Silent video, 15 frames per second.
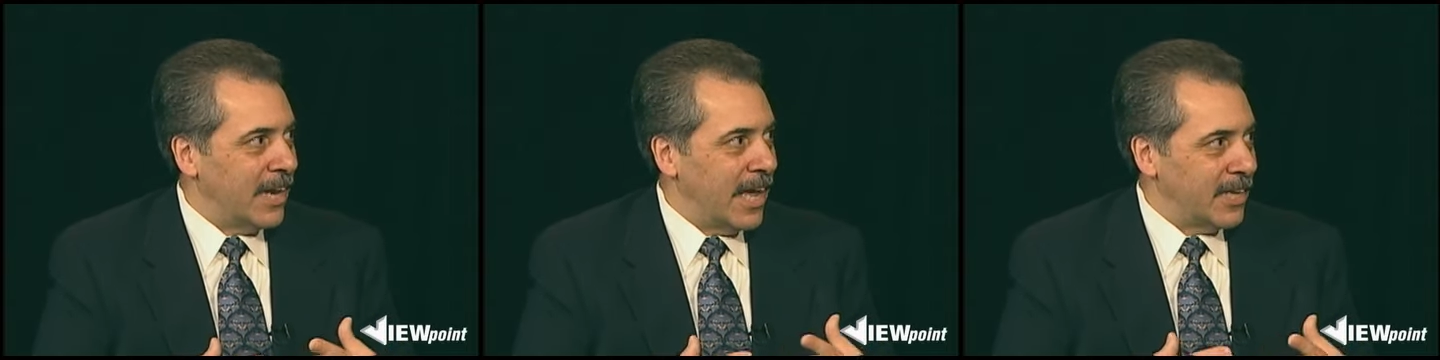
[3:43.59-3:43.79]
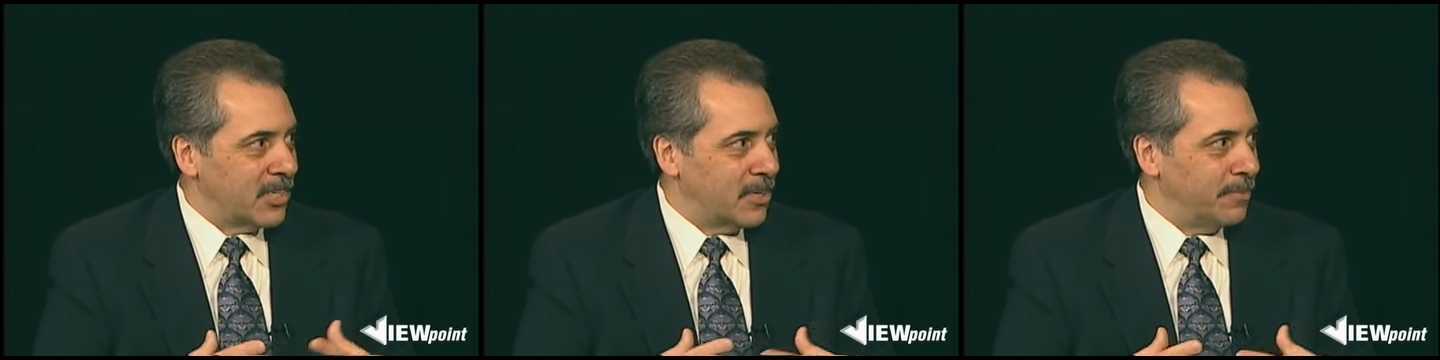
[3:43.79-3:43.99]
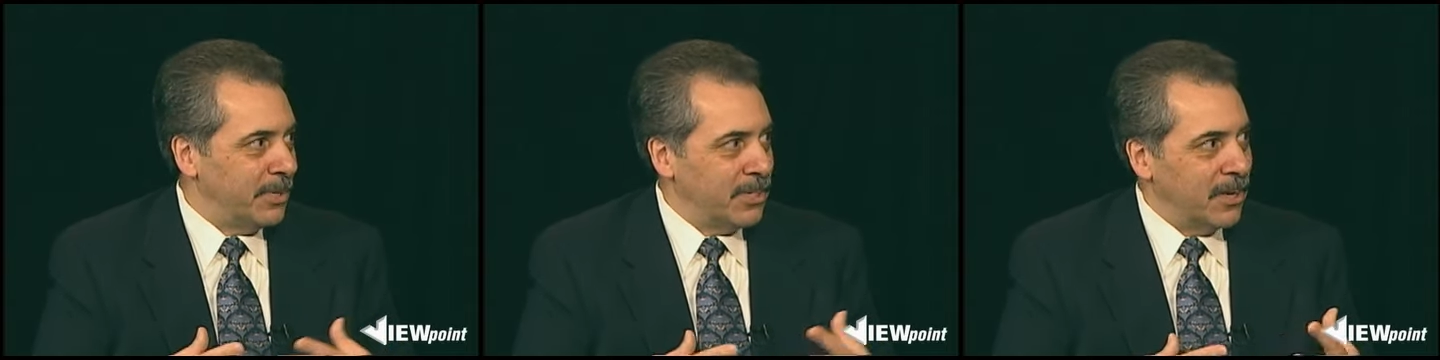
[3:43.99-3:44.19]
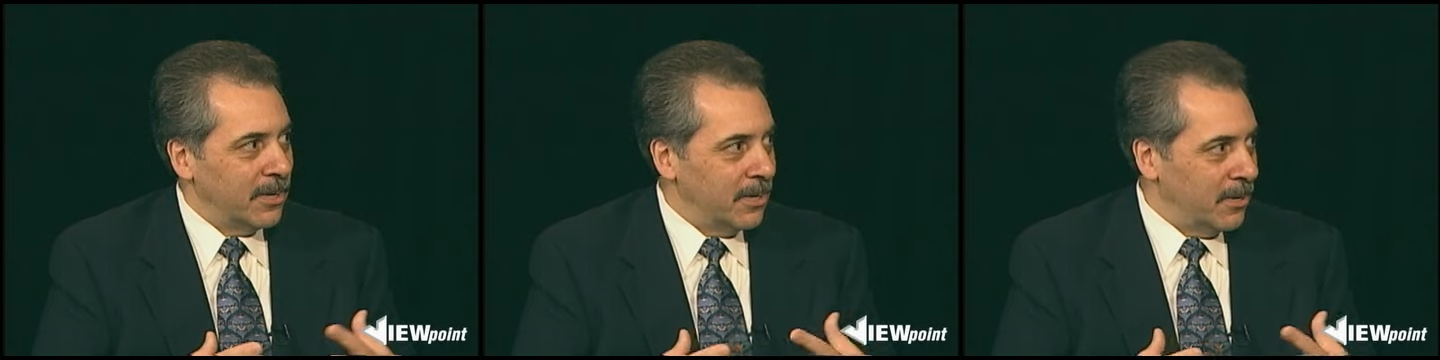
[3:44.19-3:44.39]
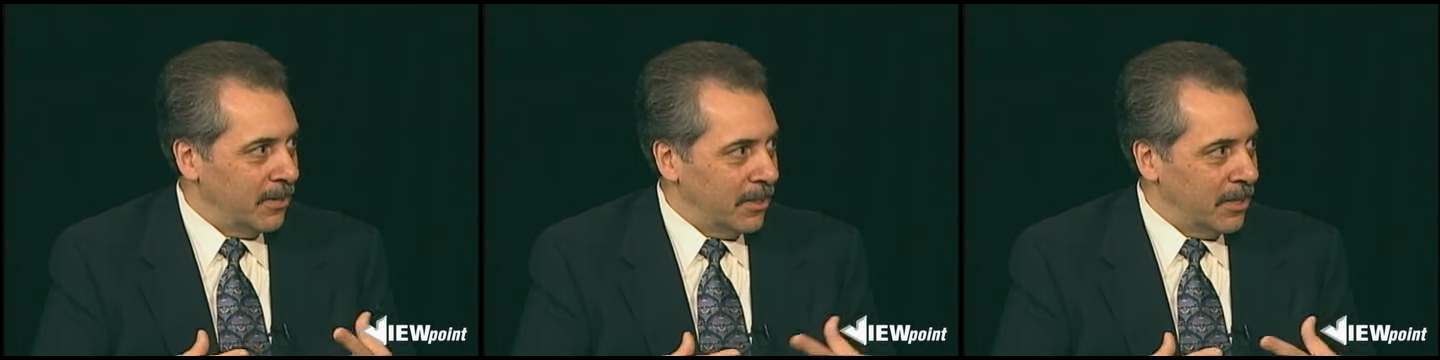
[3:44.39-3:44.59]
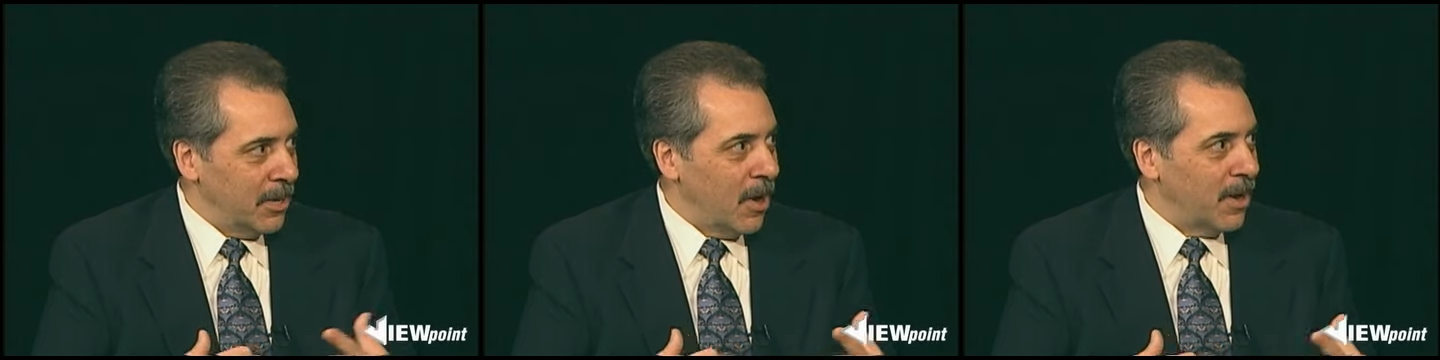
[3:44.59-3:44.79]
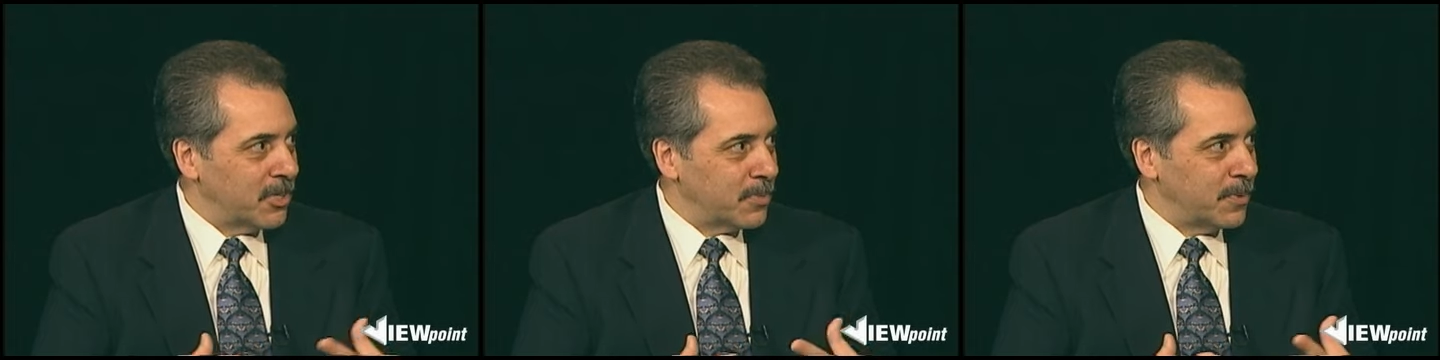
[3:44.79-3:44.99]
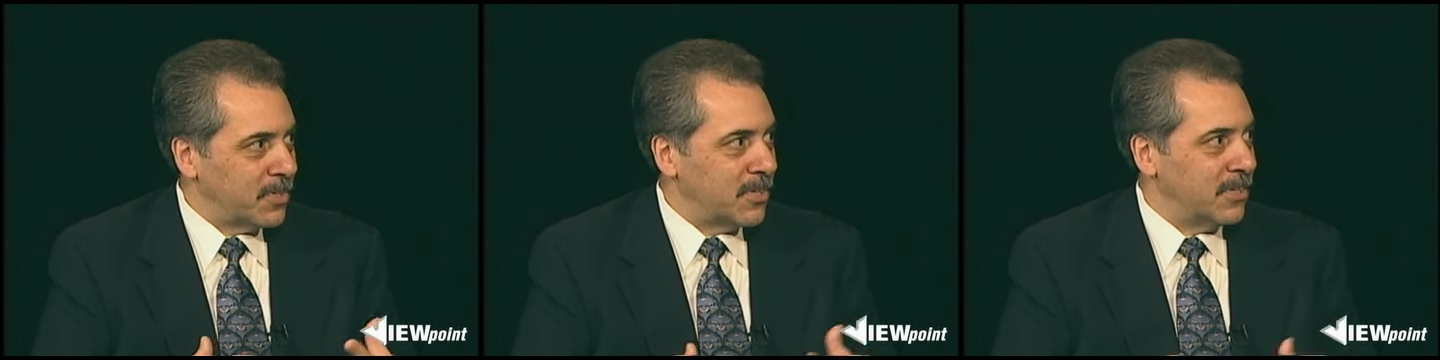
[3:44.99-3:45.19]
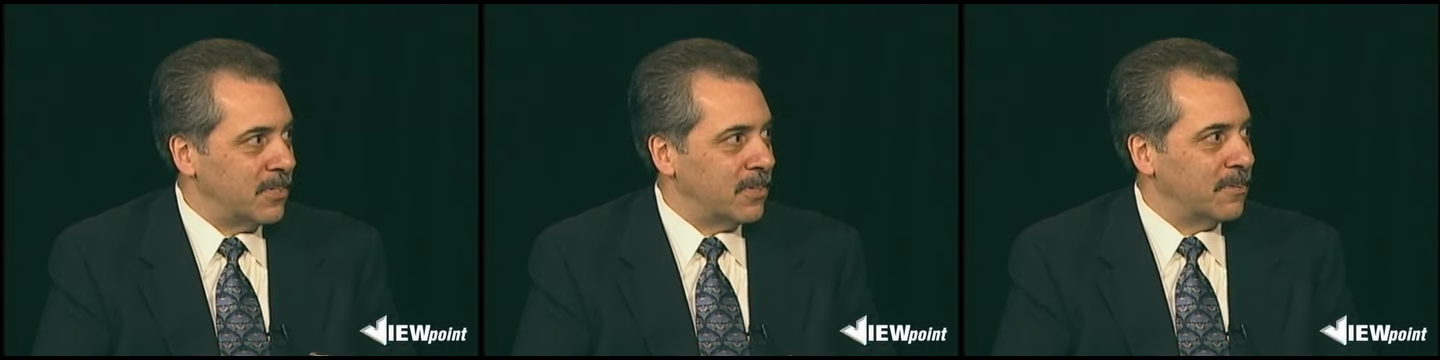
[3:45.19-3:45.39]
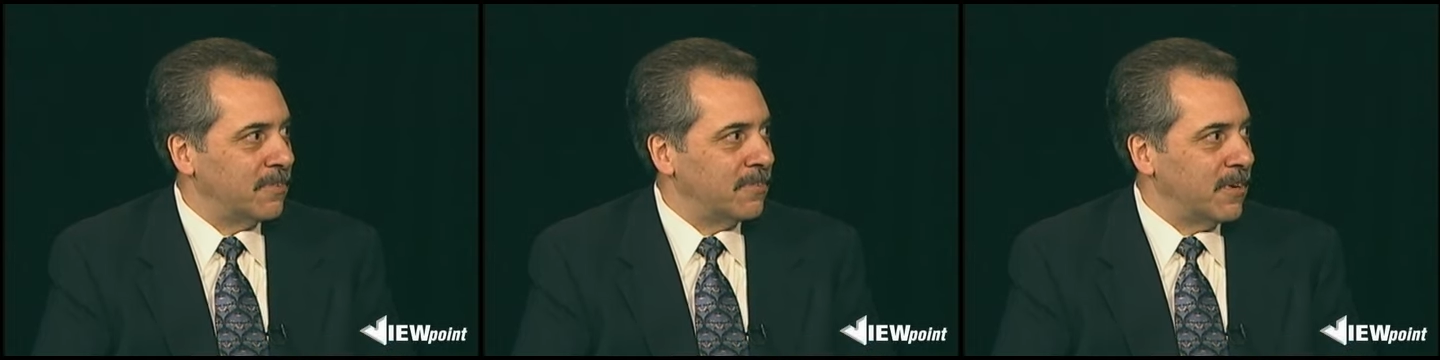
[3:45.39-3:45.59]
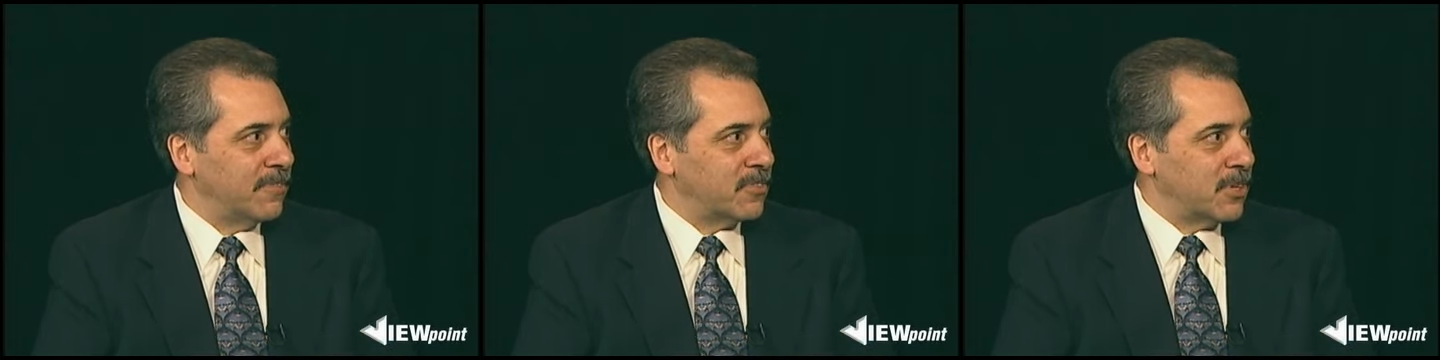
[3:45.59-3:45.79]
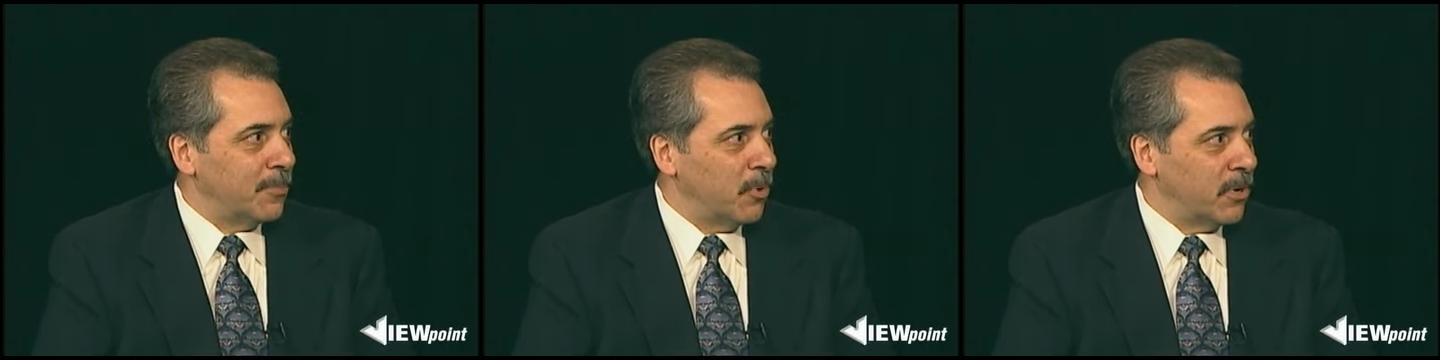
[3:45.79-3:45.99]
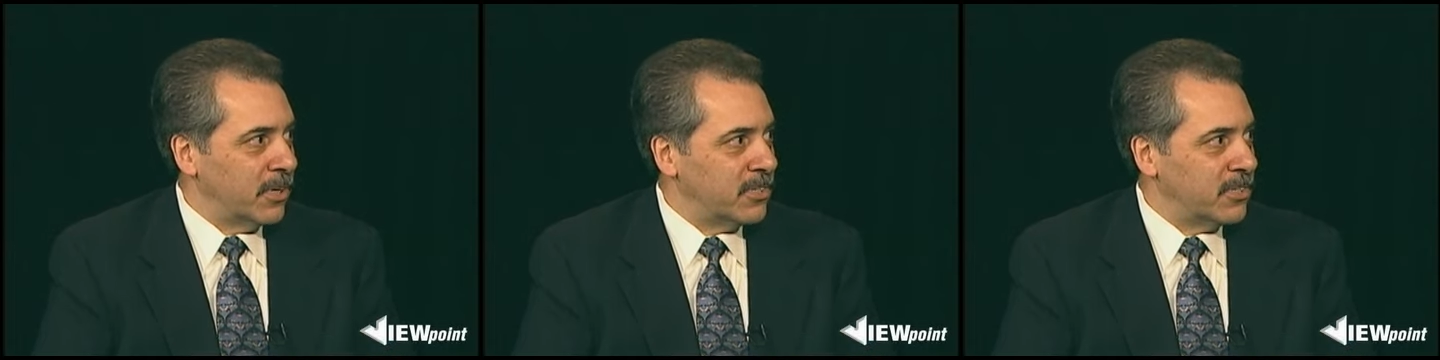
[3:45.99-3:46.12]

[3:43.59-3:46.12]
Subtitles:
It has to be done under the auspices of some